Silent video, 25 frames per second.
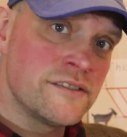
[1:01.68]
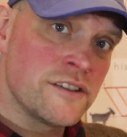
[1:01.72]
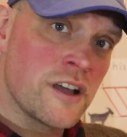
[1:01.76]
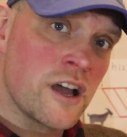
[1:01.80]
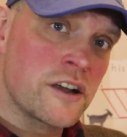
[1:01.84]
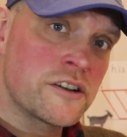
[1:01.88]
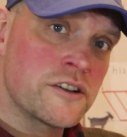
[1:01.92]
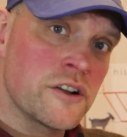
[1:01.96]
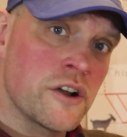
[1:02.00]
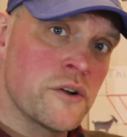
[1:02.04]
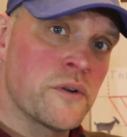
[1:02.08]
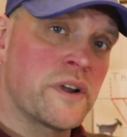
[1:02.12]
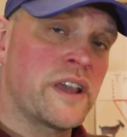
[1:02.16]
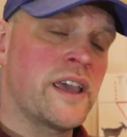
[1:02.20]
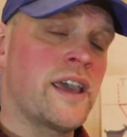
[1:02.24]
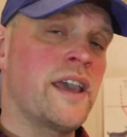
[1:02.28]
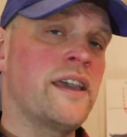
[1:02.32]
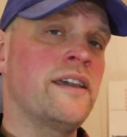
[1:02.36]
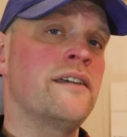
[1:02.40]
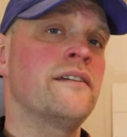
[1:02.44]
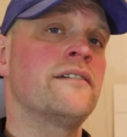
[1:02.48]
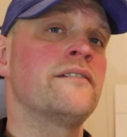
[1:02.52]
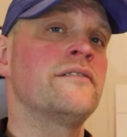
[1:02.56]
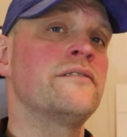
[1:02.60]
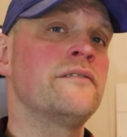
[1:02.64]
not
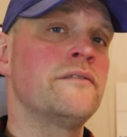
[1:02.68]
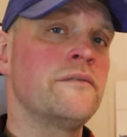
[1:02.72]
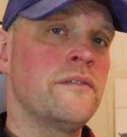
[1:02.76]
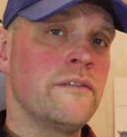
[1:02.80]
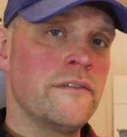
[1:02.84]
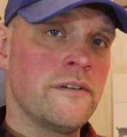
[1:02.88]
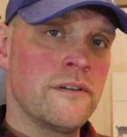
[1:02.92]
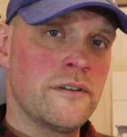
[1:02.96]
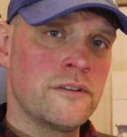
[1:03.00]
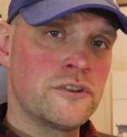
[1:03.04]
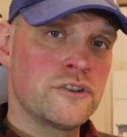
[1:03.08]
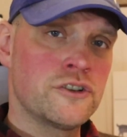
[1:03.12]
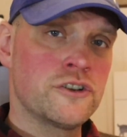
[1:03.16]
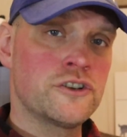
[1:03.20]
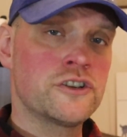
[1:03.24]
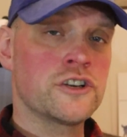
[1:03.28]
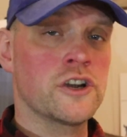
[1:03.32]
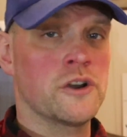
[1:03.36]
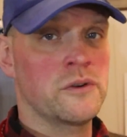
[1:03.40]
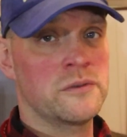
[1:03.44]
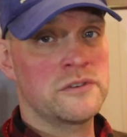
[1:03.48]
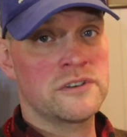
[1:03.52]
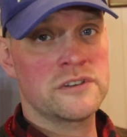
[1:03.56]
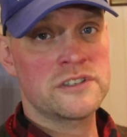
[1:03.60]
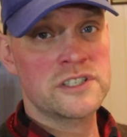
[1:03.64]
okay to
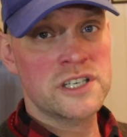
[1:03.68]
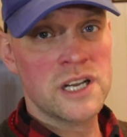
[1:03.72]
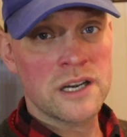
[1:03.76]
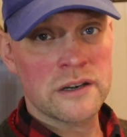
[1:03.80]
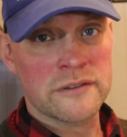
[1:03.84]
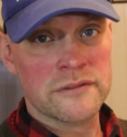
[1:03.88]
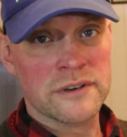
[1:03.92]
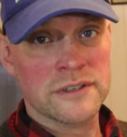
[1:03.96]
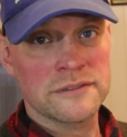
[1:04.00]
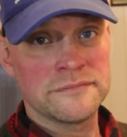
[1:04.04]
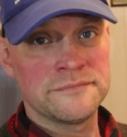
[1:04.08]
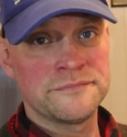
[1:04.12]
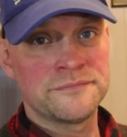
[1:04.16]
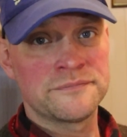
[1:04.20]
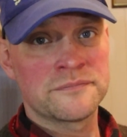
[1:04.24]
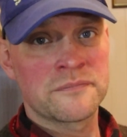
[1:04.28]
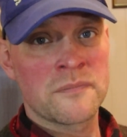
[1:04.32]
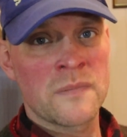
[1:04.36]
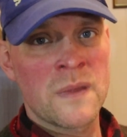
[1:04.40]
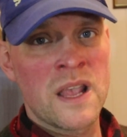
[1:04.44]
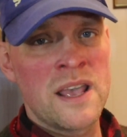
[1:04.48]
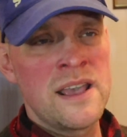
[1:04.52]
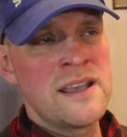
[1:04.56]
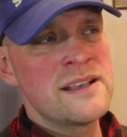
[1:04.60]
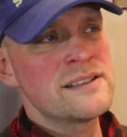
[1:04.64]
show to children.
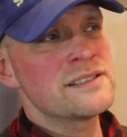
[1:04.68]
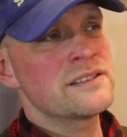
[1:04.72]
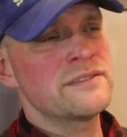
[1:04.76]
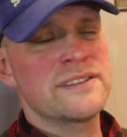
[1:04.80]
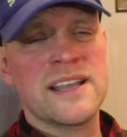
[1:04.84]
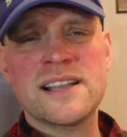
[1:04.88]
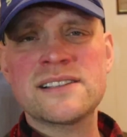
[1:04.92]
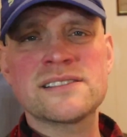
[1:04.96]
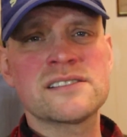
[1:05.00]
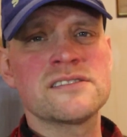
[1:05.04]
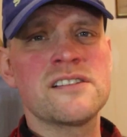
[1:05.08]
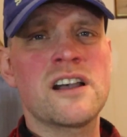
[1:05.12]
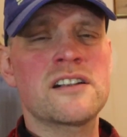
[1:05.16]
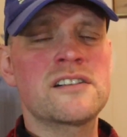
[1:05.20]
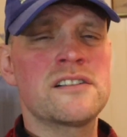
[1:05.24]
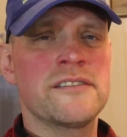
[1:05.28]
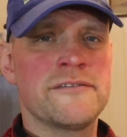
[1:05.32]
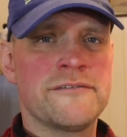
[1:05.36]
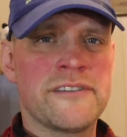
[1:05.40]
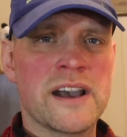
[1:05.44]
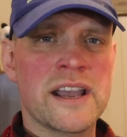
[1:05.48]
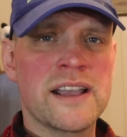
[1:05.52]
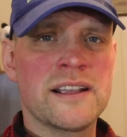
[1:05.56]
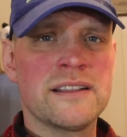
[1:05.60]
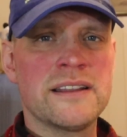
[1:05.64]
So that's not a
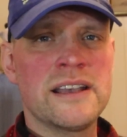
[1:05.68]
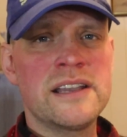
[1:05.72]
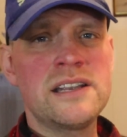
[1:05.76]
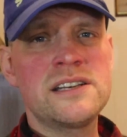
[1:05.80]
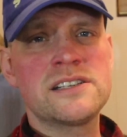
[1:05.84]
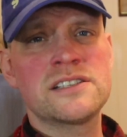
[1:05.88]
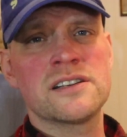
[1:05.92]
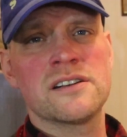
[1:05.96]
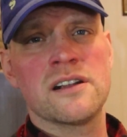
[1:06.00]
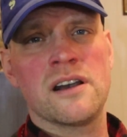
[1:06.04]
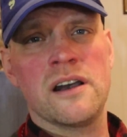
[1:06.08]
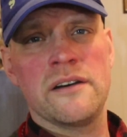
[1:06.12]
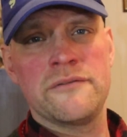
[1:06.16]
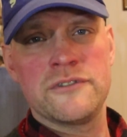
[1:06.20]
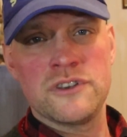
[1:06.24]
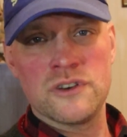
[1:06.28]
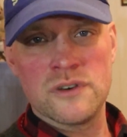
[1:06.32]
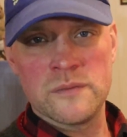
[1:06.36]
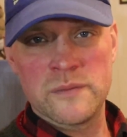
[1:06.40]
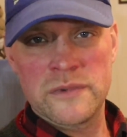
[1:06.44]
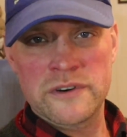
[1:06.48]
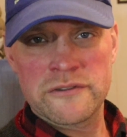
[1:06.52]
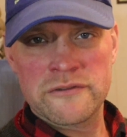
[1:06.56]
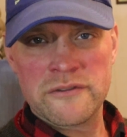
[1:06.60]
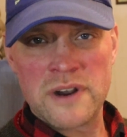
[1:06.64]
violation of
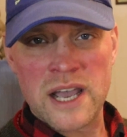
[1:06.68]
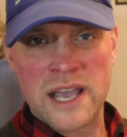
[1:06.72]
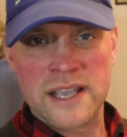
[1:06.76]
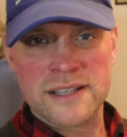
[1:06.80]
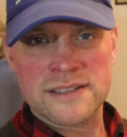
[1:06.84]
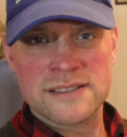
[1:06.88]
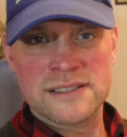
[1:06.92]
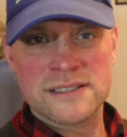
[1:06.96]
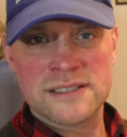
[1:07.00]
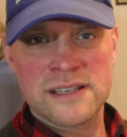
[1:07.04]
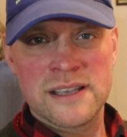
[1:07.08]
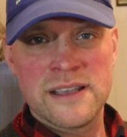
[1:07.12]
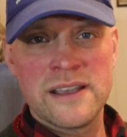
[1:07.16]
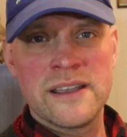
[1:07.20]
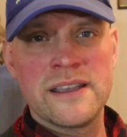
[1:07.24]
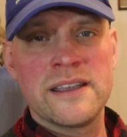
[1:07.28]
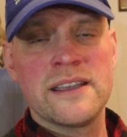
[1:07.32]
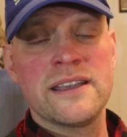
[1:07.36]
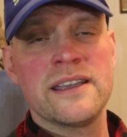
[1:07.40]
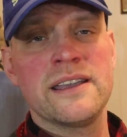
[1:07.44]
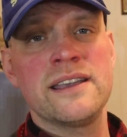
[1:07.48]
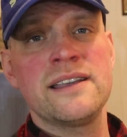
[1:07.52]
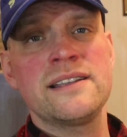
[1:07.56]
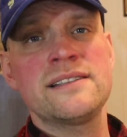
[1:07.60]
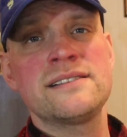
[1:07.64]
human rights.
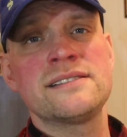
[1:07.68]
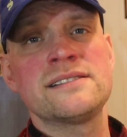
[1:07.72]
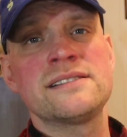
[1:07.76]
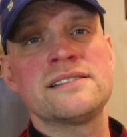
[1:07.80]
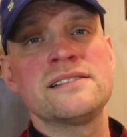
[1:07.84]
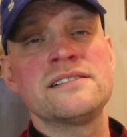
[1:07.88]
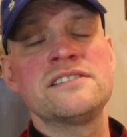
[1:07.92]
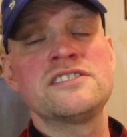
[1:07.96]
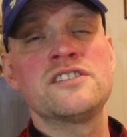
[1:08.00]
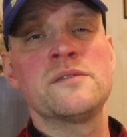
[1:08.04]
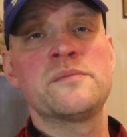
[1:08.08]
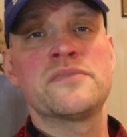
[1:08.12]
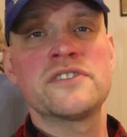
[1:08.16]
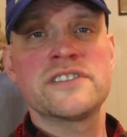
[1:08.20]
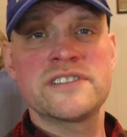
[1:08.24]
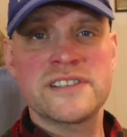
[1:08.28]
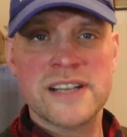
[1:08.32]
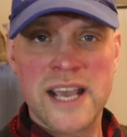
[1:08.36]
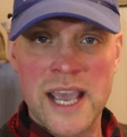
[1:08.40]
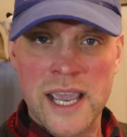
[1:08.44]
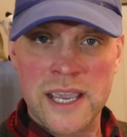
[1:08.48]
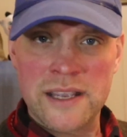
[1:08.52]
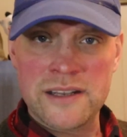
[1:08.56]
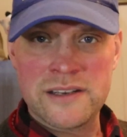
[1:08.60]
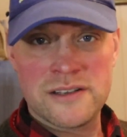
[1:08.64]
It's to
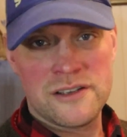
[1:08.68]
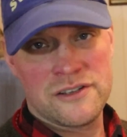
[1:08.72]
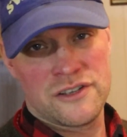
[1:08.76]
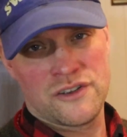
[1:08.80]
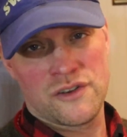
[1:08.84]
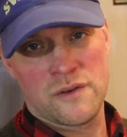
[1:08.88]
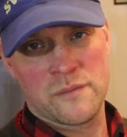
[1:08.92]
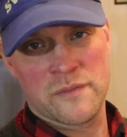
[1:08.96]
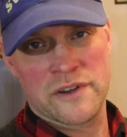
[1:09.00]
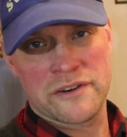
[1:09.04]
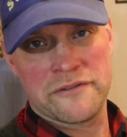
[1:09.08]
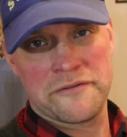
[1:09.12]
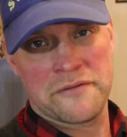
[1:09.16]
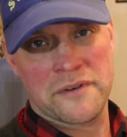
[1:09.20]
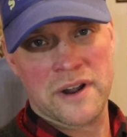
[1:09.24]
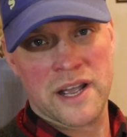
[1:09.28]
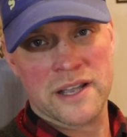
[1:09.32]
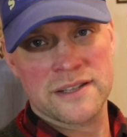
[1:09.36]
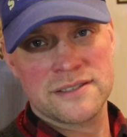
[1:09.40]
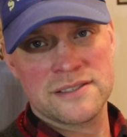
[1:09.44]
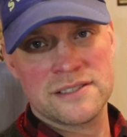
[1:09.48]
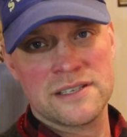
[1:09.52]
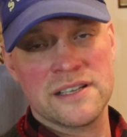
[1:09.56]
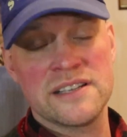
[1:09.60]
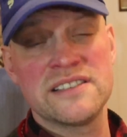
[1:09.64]
protect human
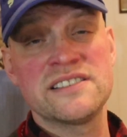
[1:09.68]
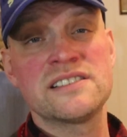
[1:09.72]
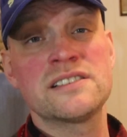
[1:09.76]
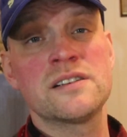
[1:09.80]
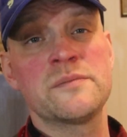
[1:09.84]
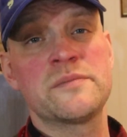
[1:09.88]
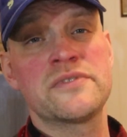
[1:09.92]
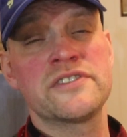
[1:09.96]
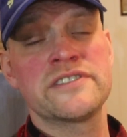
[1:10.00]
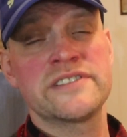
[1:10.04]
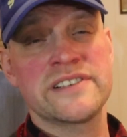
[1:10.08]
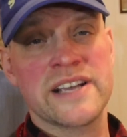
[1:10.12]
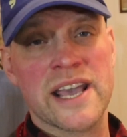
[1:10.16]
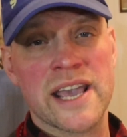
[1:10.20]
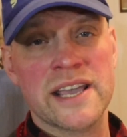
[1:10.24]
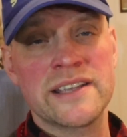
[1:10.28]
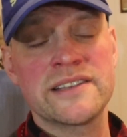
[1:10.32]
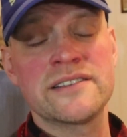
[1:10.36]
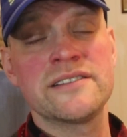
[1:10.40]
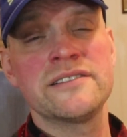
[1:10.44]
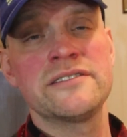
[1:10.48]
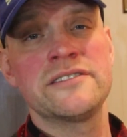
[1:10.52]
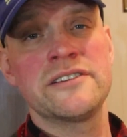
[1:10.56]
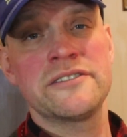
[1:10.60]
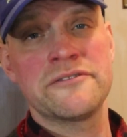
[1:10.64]
rights. It's to
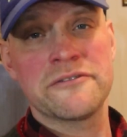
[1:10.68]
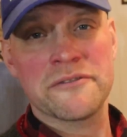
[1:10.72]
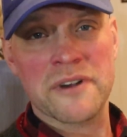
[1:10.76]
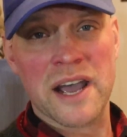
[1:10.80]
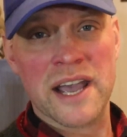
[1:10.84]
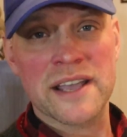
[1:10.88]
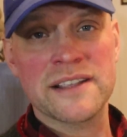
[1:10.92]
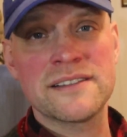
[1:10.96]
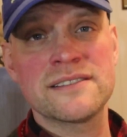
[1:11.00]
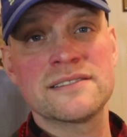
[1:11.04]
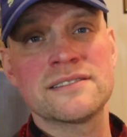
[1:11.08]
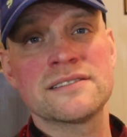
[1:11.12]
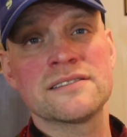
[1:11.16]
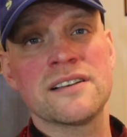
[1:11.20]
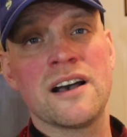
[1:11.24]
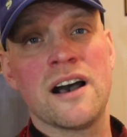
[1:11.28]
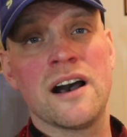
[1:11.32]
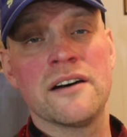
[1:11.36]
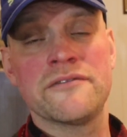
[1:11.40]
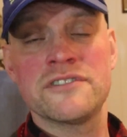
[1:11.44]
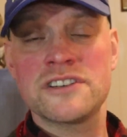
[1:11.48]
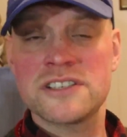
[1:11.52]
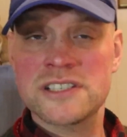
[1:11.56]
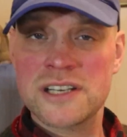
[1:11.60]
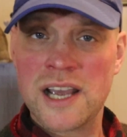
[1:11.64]
protect the rights
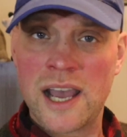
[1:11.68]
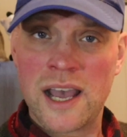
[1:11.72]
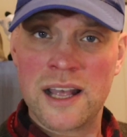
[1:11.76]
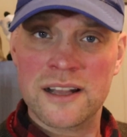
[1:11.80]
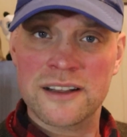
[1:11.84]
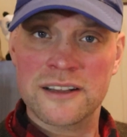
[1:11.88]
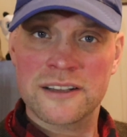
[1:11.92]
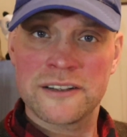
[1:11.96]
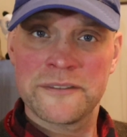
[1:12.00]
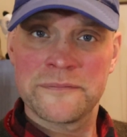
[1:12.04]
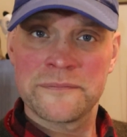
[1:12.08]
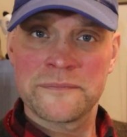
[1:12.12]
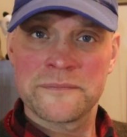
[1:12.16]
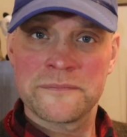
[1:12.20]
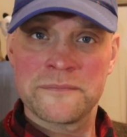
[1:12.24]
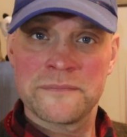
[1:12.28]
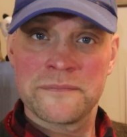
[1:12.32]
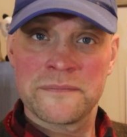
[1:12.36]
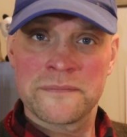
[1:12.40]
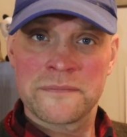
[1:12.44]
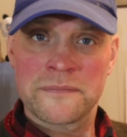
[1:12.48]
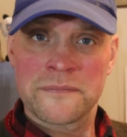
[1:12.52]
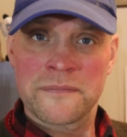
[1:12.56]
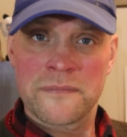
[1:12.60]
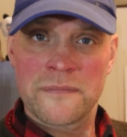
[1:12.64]
of a child.
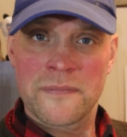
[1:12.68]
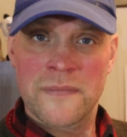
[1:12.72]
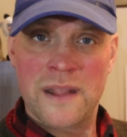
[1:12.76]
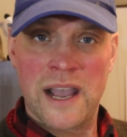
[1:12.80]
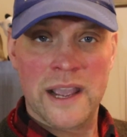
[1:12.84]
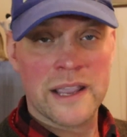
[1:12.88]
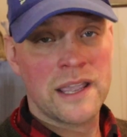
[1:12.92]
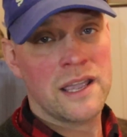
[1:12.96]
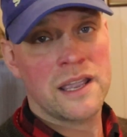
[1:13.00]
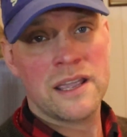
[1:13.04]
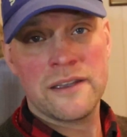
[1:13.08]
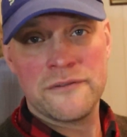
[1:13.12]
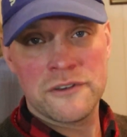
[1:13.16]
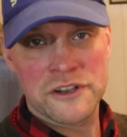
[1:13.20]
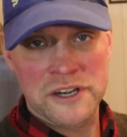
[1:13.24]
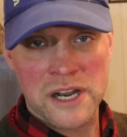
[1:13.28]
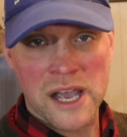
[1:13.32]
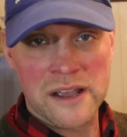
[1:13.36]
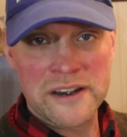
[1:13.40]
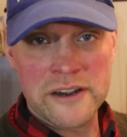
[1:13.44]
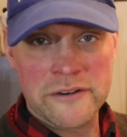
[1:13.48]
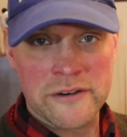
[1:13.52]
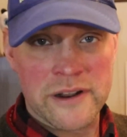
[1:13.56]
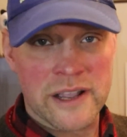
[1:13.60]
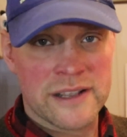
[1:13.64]
I can give you
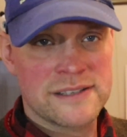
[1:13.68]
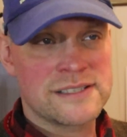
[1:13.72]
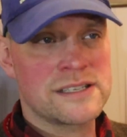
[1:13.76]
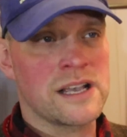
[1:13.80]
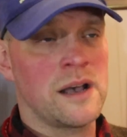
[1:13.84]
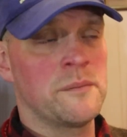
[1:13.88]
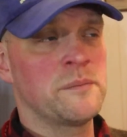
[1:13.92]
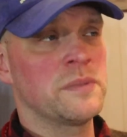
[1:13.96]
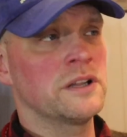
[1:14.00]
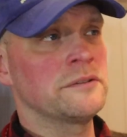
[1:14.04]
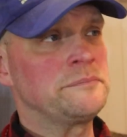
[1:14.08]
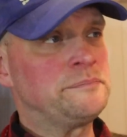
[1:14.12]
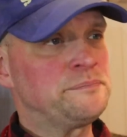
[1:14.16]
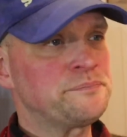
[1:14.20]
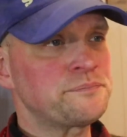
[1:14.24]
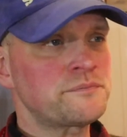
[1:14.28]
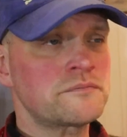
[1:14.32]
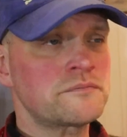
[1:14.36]
another example.